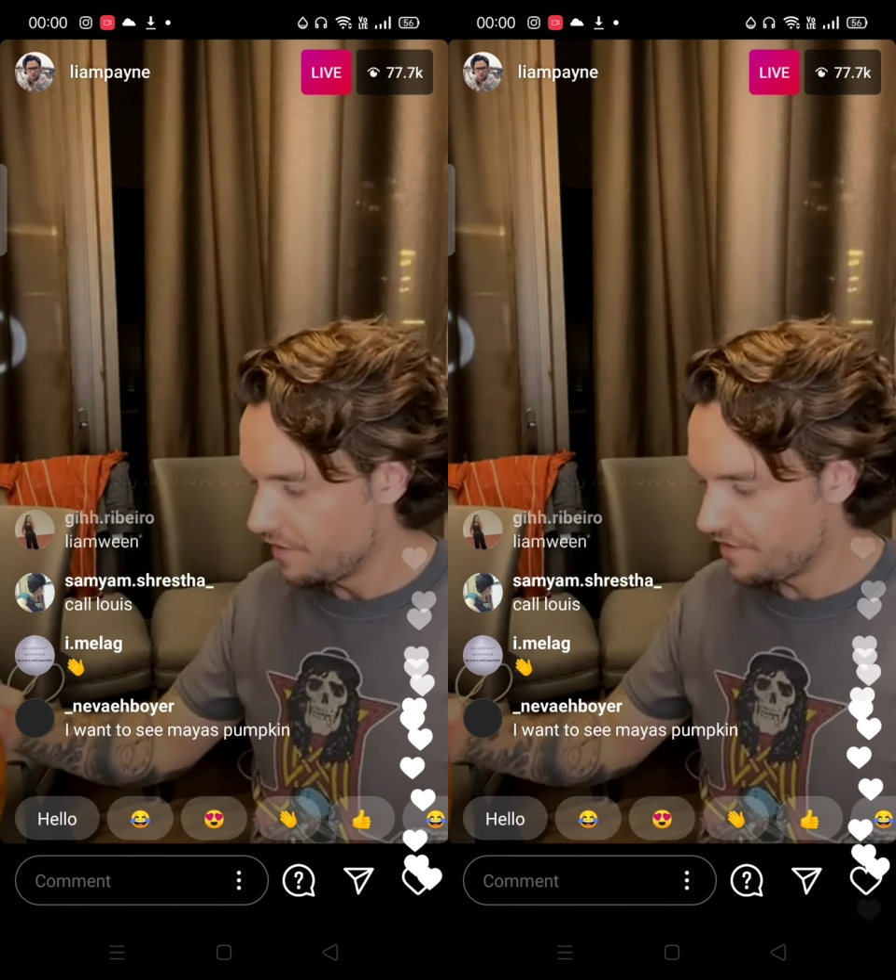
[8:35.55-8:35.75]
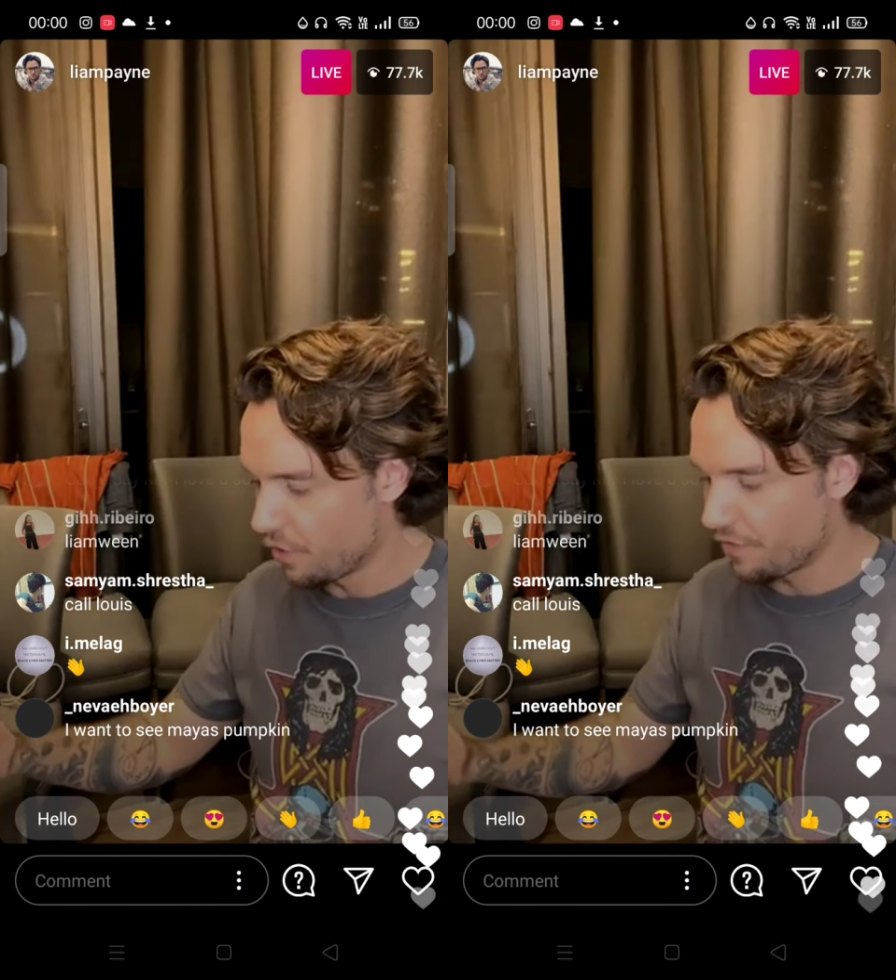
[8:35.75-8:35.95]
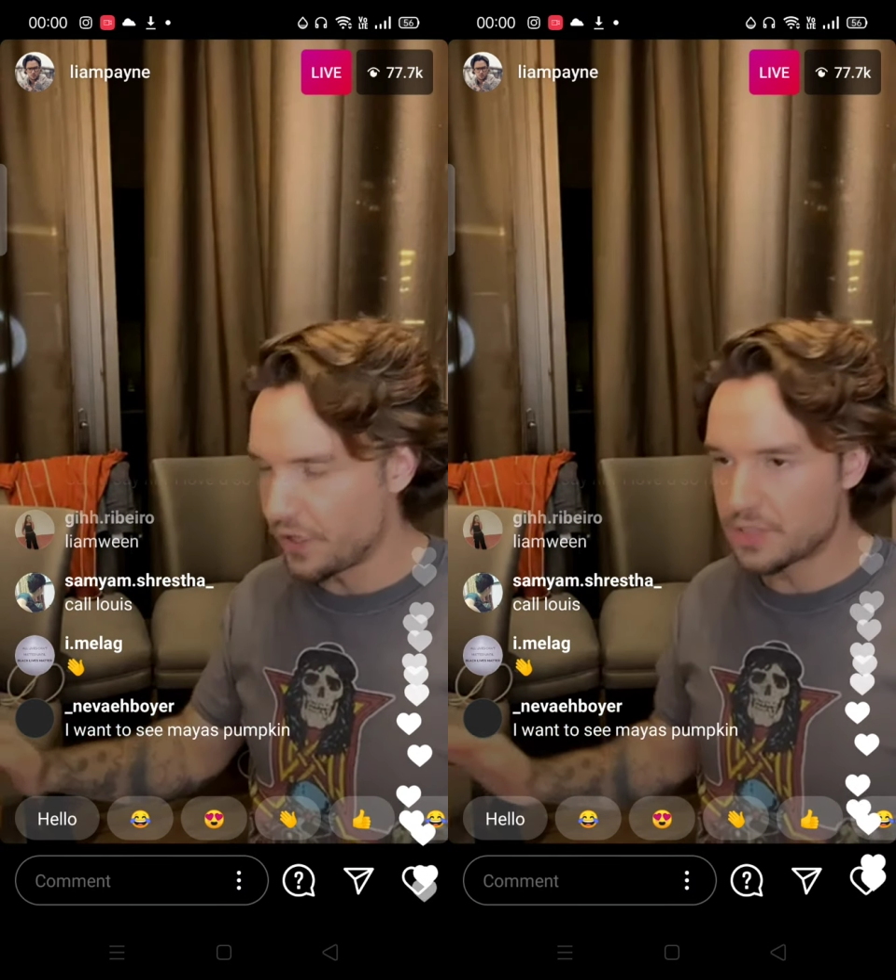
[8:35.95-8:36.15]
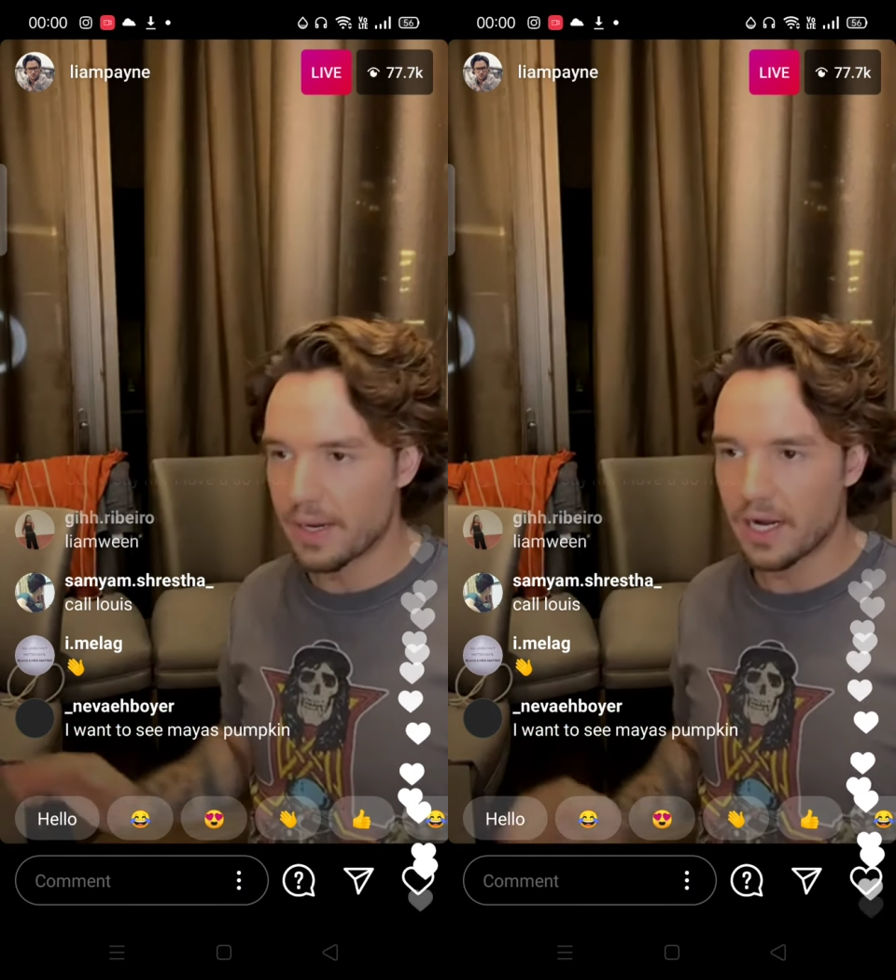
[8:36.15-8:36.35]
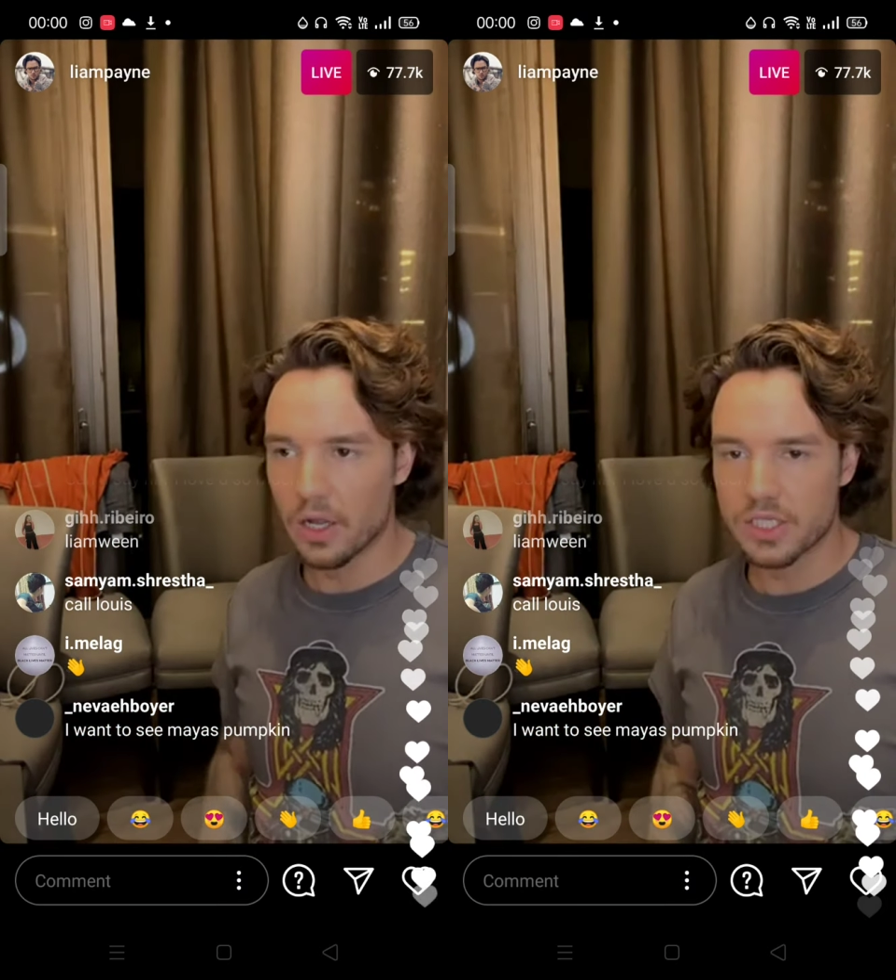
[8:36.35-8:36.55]
Feel free to
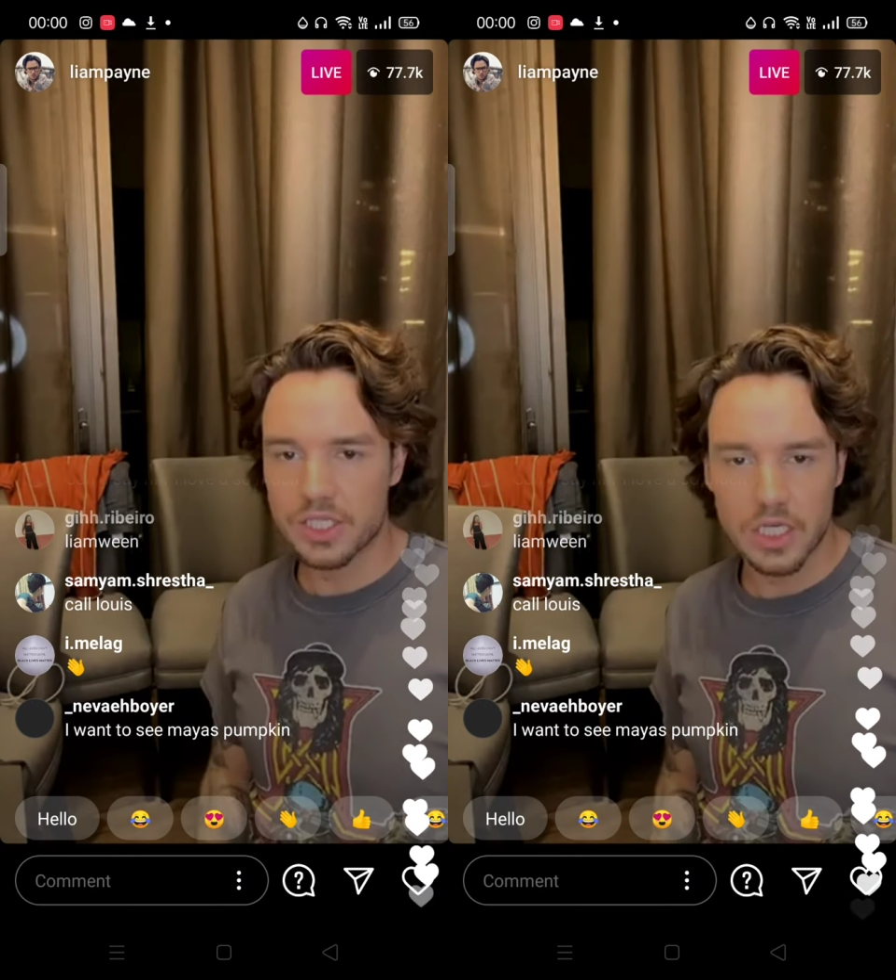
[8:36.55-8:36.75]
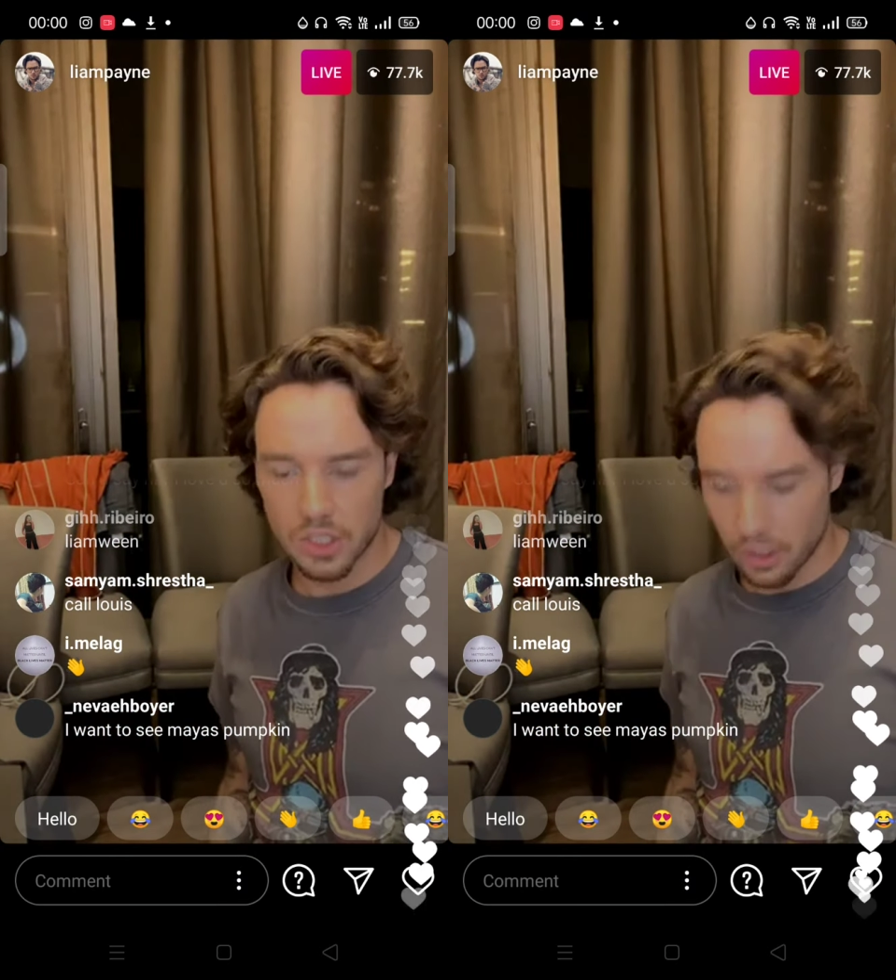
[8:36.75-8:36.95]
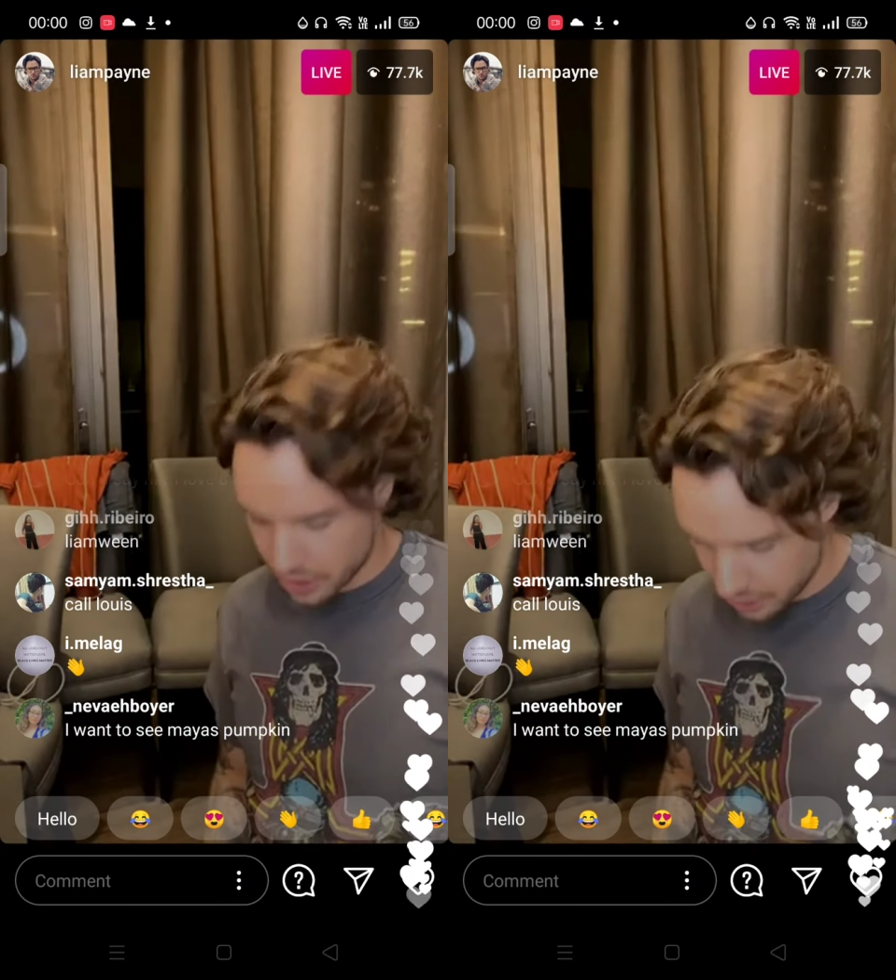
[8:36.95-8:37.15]
make lots of TikToks to